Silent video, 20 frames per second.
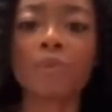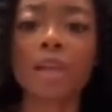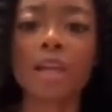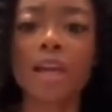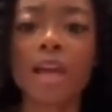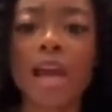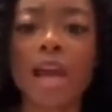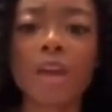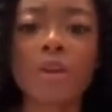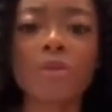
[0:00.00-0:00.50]

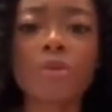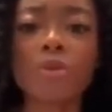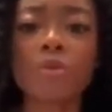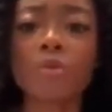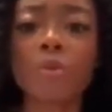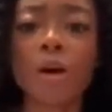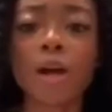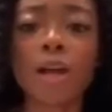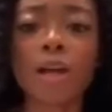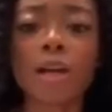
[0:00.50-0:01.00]
to
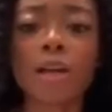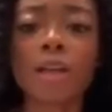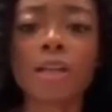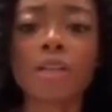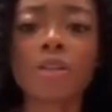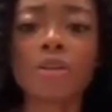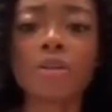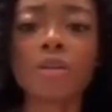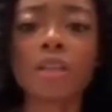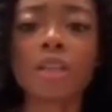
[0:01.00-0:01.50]
just if you
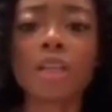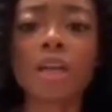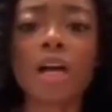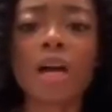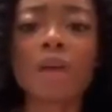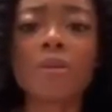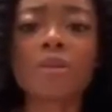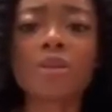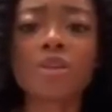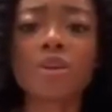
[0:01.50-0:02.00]
want to say
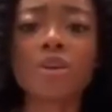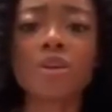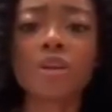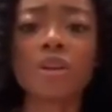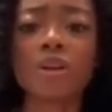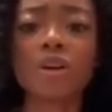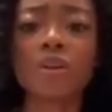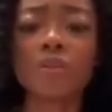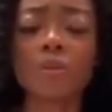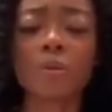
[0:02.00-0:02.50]
something to
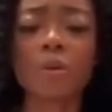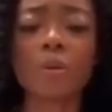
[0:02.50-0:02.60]
me